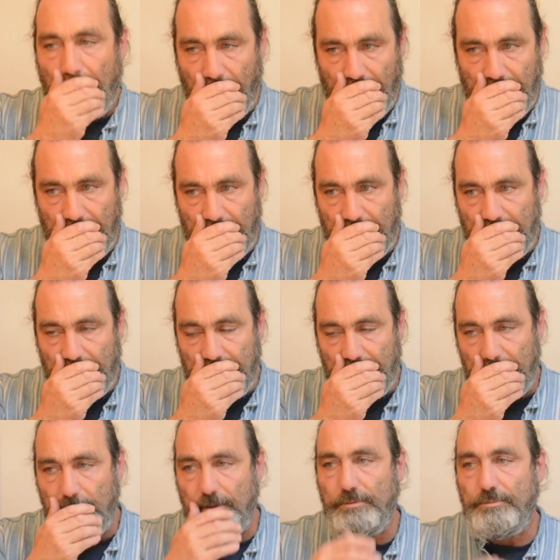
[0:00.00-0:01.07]

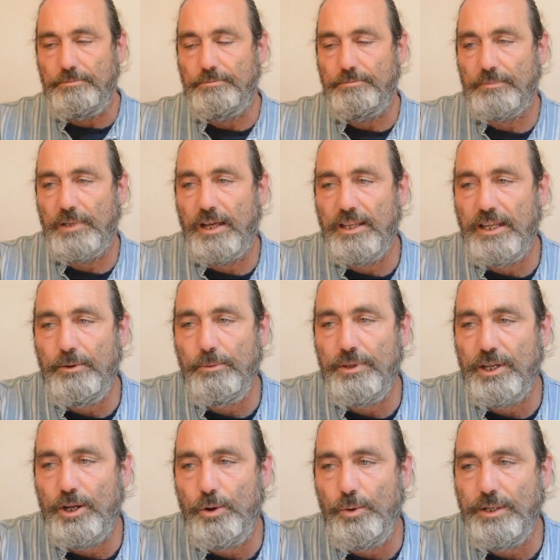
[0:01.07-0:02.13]
I think
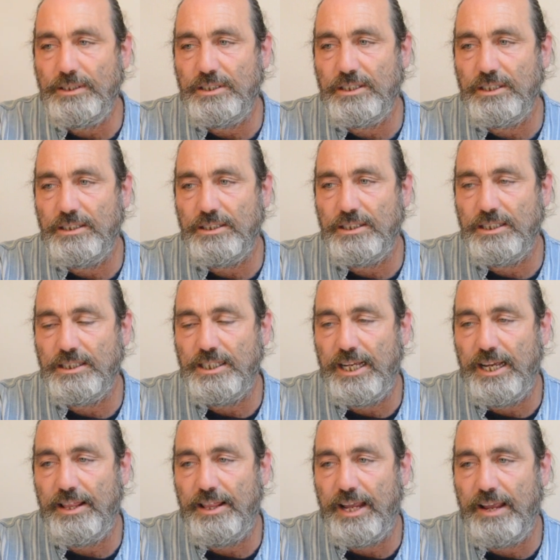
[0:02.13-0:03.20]
with the coincidences
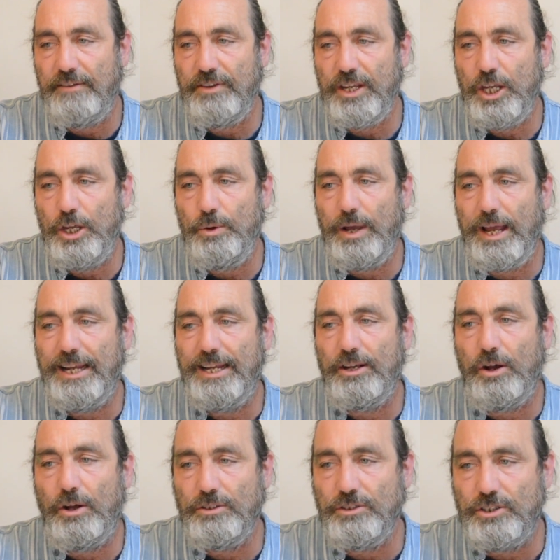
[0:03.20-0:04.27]
here, they're giving you a
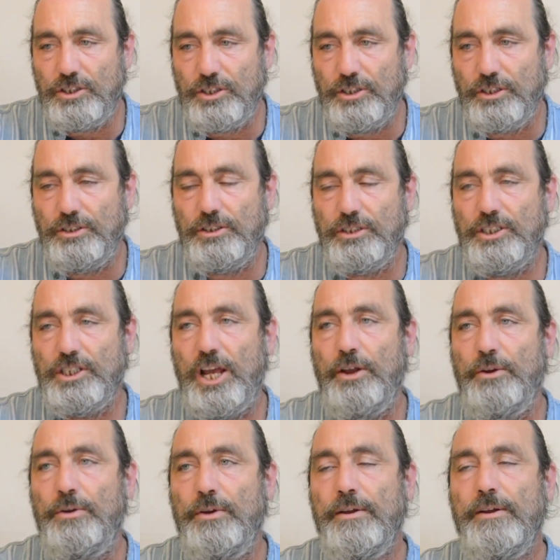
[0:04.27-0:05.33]
constant.
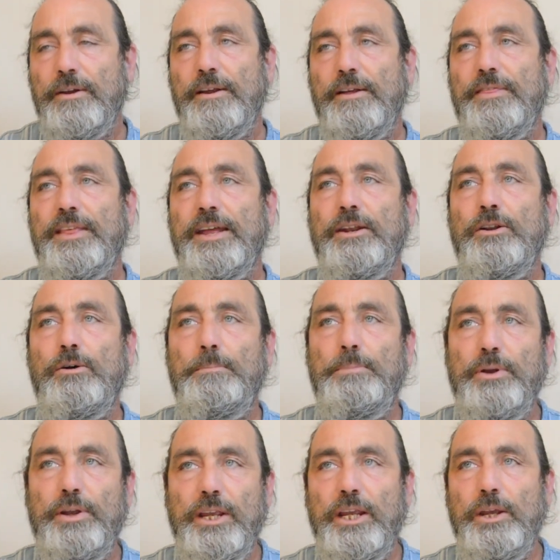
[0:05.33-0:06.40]
So they're not
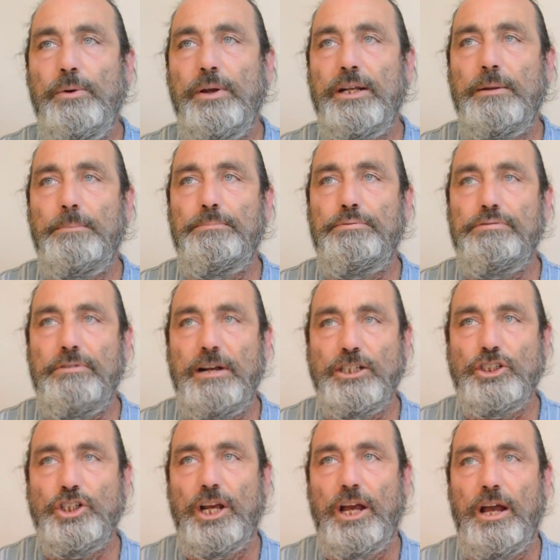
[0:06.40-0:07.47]
putting you under
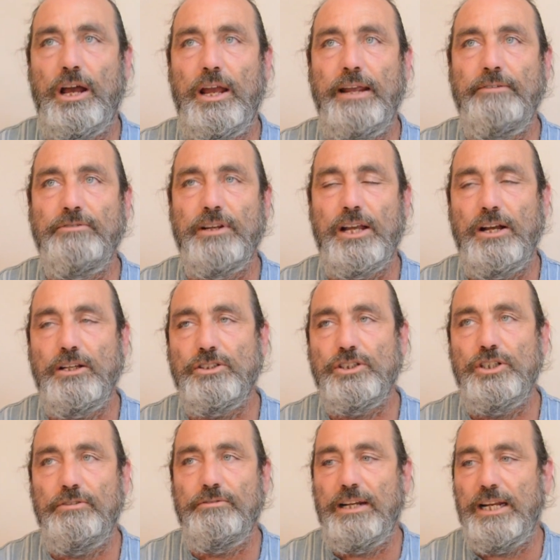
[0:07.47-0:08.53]
pressure in regards
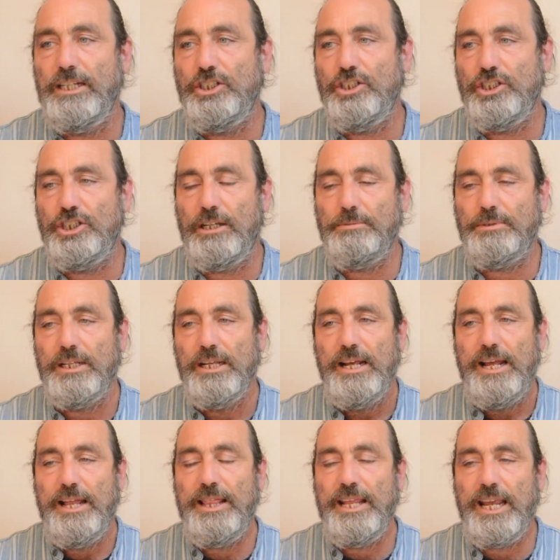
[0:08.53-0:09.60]
to your relationships.
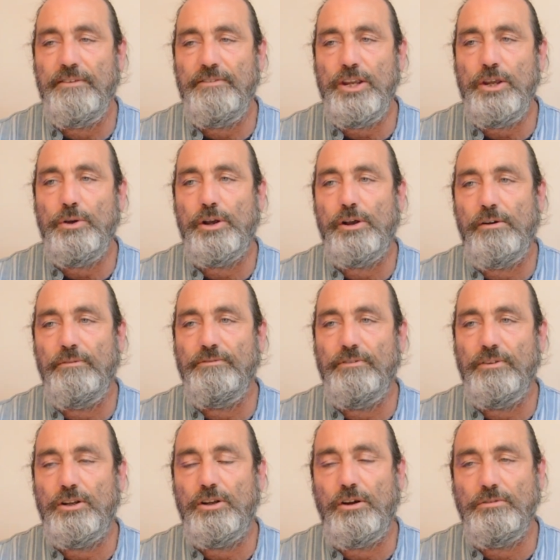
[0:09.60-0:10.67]
And they're giving you
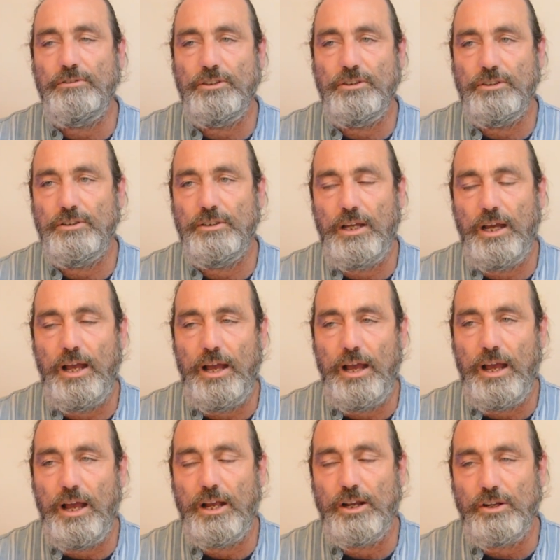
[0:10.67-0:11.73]

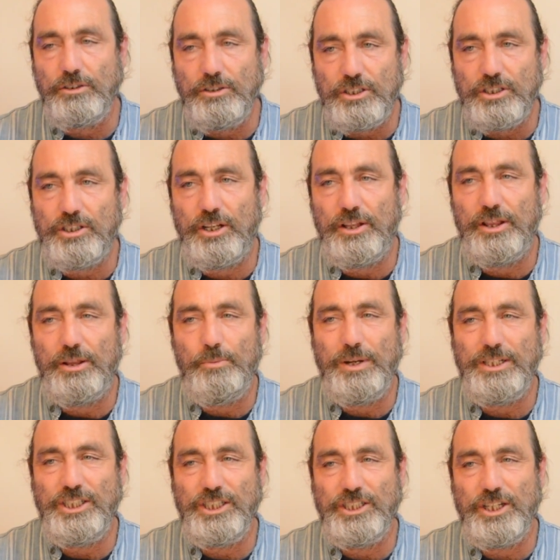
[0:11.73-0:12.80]
a constant,
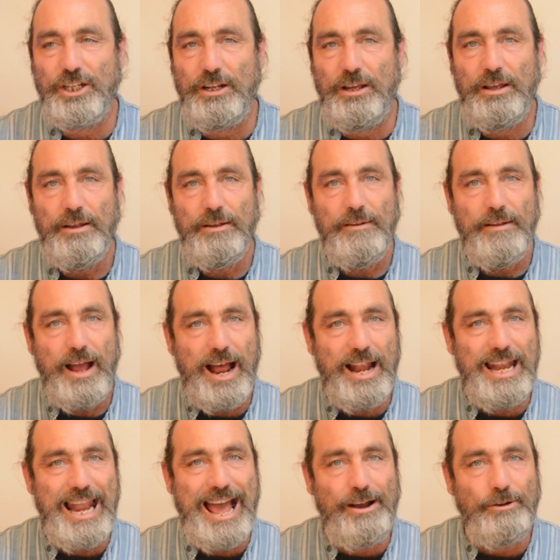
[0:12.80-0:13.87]
which is going to
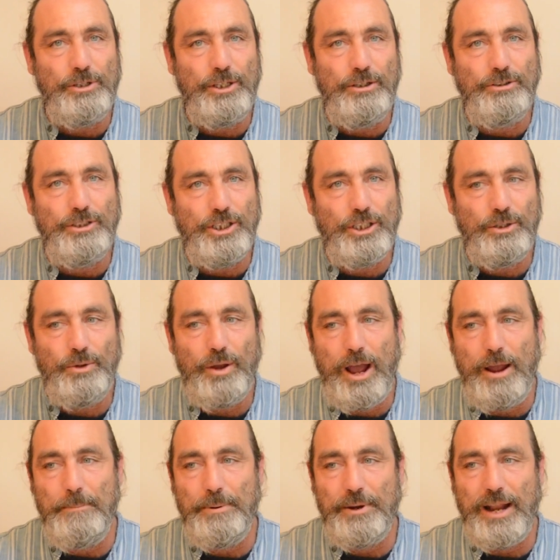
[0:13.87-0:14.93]
allow you to
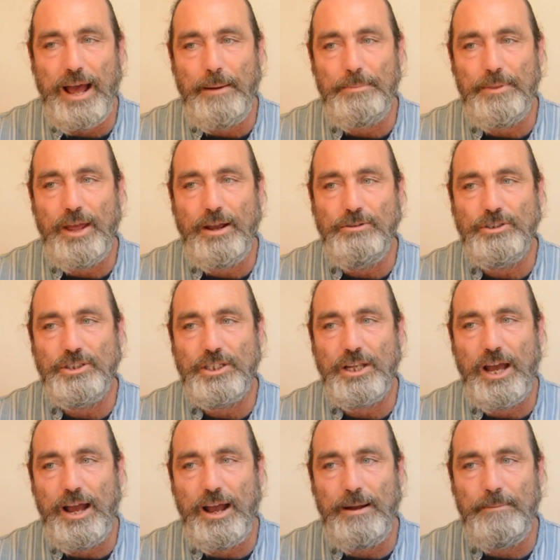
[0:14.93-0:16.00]
open up
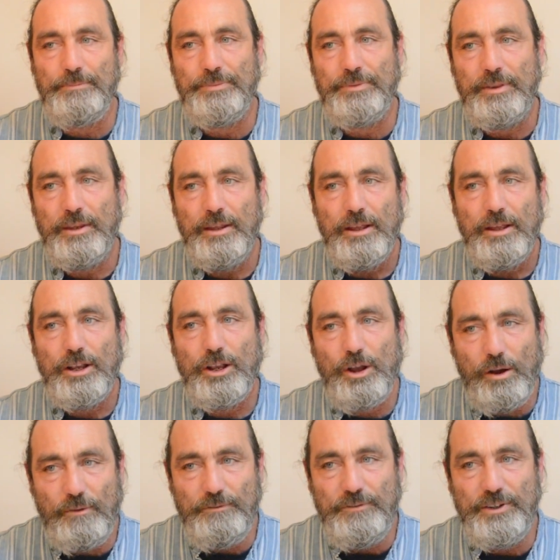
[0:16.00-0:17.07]
those
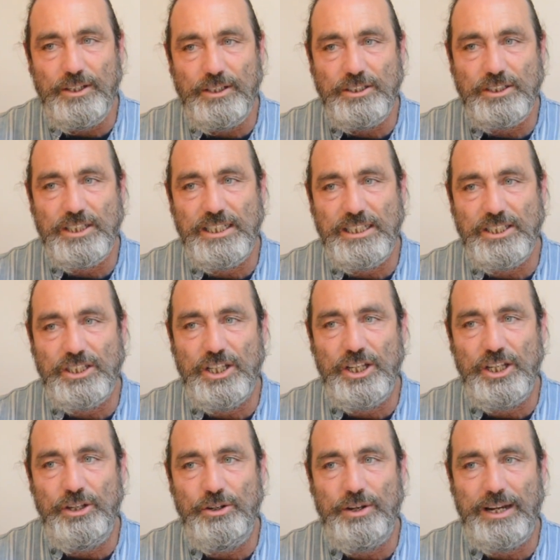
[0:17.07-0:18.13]
confidences
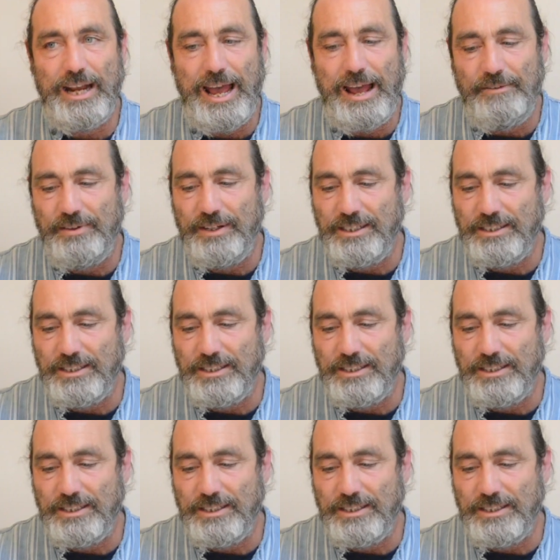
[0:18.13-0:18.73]
that you can have